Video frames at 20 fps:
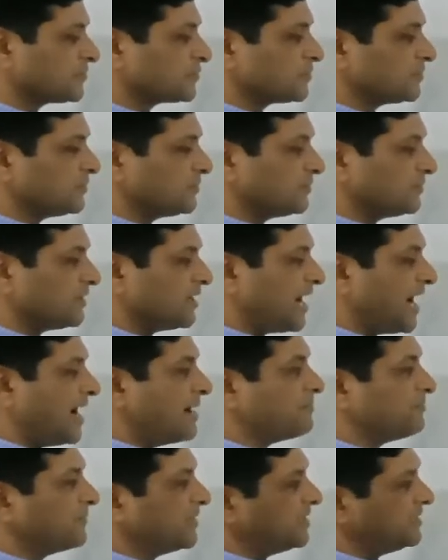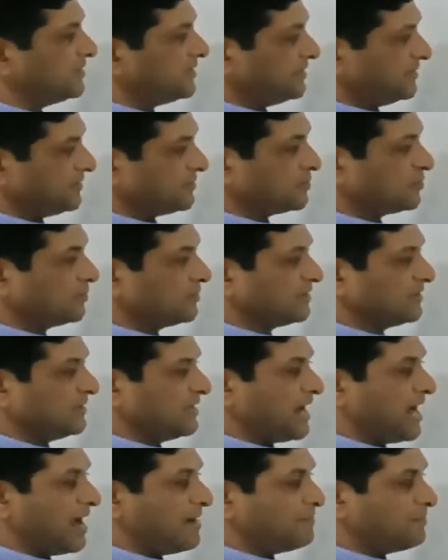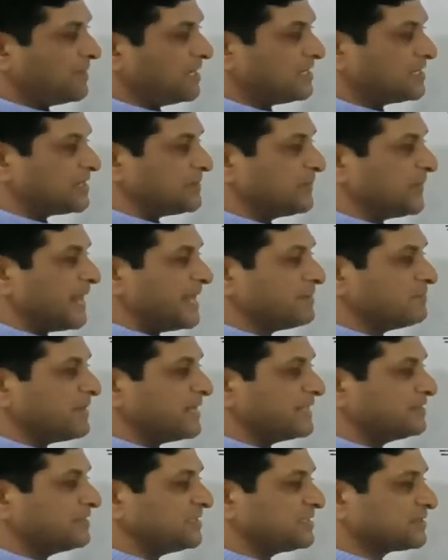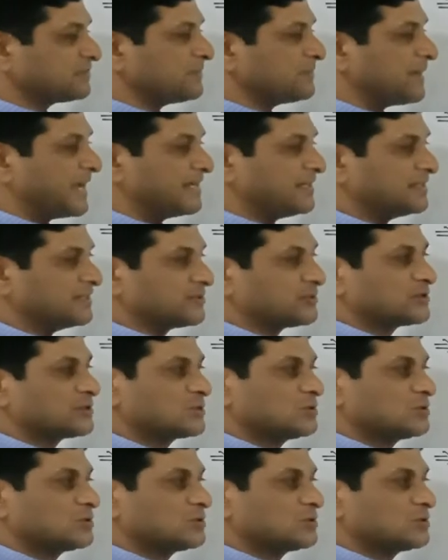So I am multiplying by this minus